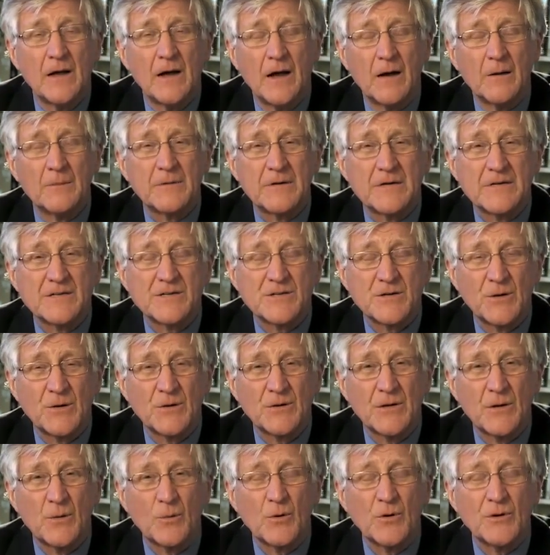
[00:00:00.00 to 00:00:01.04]
I'm
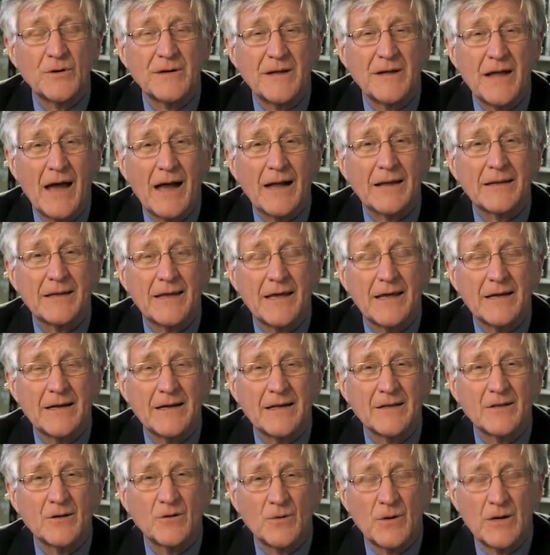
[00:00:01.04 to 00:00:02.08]
concerned that we're not
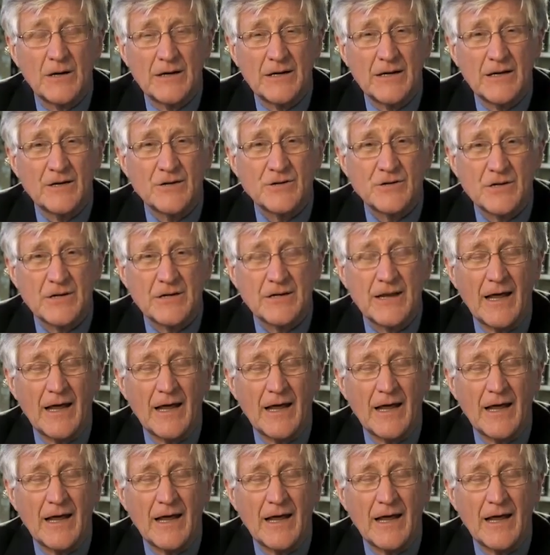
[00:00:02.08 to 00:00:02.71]
getting the radiation